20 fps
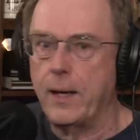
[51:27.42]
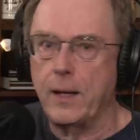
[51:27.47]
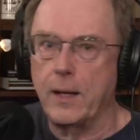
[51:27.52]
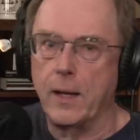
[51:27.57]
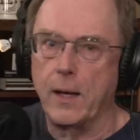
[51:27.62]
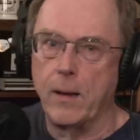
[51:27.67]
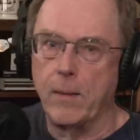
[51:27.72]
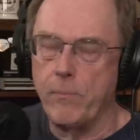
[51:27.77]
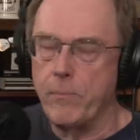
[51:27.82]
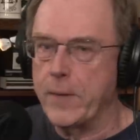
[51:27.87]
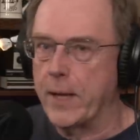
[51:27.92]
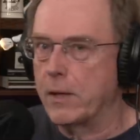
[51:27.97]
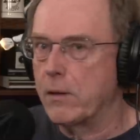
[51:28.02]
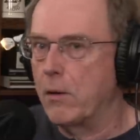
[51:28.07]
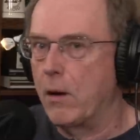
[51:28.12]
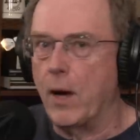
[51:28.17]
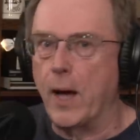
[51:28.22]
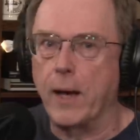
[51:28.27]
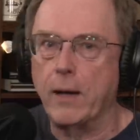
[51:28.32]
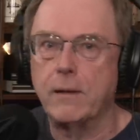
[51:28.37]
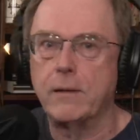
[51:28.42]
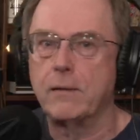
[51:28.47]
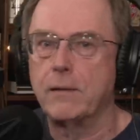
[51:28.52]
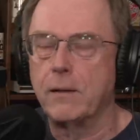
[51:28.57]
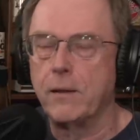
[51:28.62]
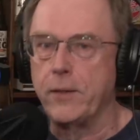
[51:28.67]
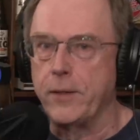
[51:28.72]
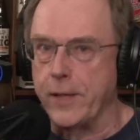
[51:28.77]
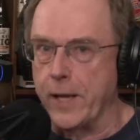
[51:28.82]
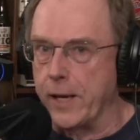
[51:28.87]
I um, I caught
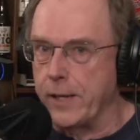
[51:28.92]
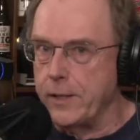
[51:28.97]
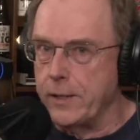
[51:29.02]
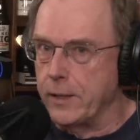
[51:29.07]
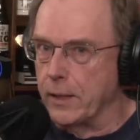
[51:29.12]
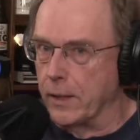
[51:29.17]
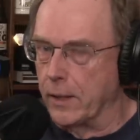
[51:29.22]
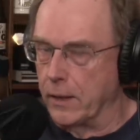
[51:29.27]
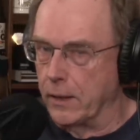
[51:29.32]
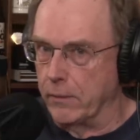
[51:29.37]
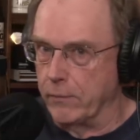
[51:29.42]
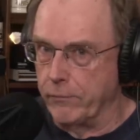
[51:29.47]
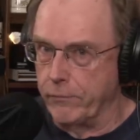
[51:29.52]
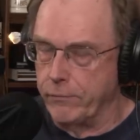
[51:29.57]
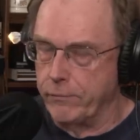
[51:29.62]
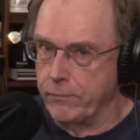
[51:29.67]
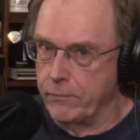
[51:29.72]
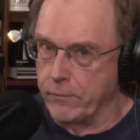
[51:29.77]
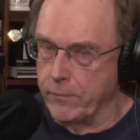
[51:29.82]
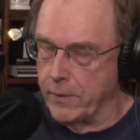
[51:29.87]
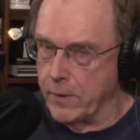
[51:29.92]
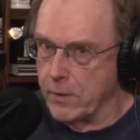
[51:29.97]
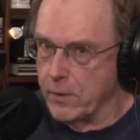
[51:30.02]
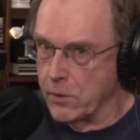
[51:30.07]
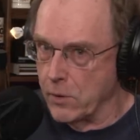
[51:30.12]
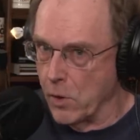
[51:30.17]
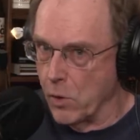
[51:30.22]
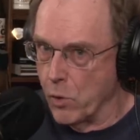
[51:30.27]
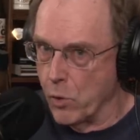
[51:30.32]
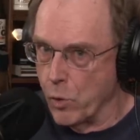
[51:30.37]
the idea of
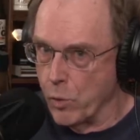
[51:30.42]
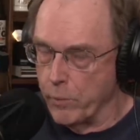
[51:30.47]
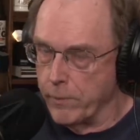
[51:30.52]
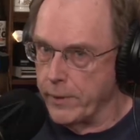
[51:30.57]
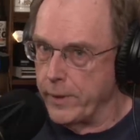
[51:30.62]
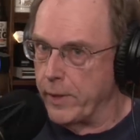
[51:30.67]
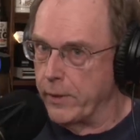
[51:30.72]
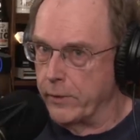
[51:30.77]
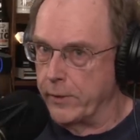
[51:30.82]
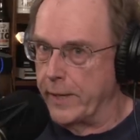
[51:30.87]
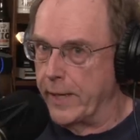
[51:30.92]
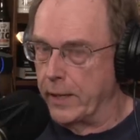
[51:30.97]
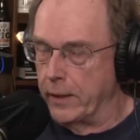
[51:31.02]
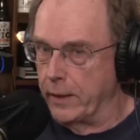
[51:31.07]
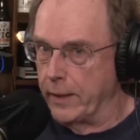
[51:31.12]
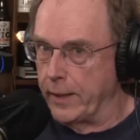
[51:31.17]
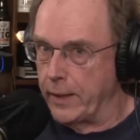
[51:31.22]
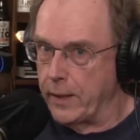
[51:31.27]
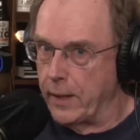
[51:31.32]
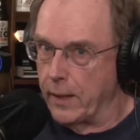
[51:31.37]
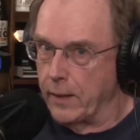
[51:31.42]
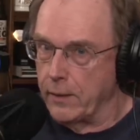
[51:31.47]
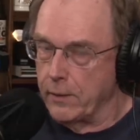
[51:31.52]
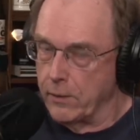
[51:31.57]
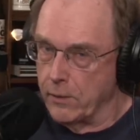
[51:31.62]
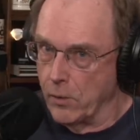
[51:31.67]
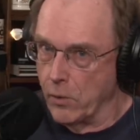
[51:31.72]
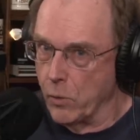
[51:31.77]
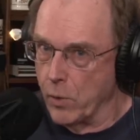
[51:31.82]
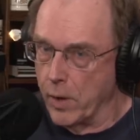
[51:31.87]
no internet
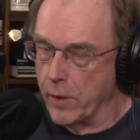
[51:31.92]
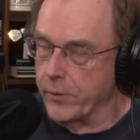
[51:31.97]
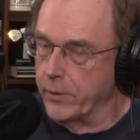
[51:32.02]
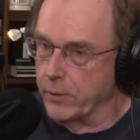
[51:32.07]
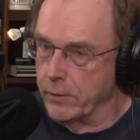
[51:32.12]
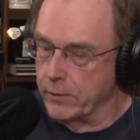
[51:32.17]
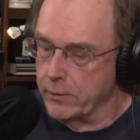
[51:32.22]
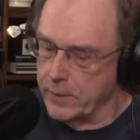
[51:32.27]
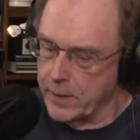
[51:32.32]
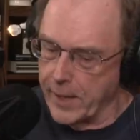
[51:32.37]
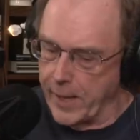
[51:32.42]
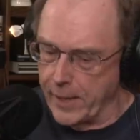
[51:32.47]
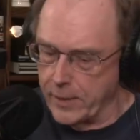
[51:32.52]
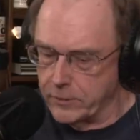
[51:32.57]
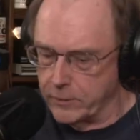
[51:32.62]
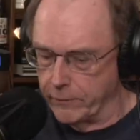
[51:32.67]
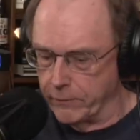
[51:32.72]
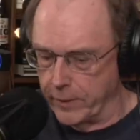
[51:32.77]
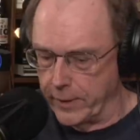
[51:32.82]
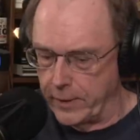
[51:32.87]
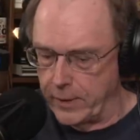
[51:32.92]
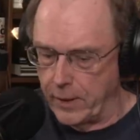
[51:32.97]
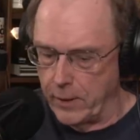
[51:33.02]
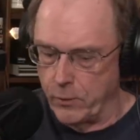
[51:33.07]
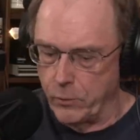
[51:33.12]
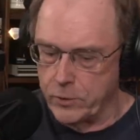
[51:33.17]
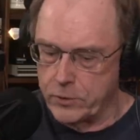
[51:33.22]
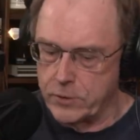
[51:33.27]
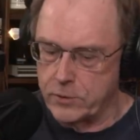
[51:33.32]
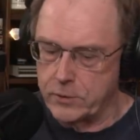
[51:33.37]
linking, no other kinds of
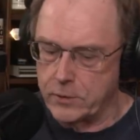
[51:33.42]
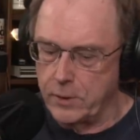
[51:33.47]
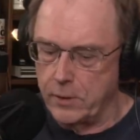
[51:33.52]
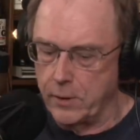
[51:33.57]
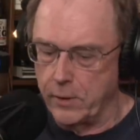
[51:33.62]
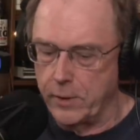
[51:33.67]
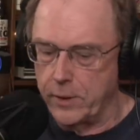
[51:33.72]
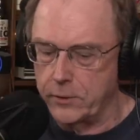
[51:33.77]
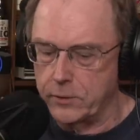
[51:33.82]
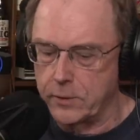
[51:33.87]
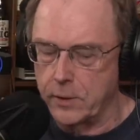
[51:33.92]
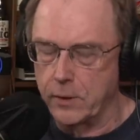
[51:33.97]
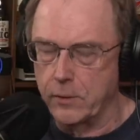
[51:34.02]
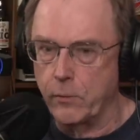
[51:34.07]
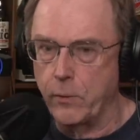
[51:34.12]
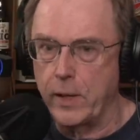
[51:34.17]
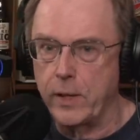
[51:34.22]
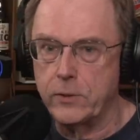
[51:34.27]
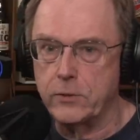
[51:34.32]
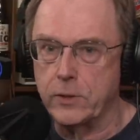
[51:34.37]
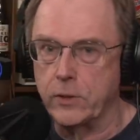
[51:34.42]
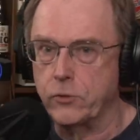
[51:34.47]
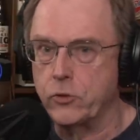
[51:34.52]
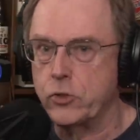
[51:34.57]
linking, which is you know it's going to raise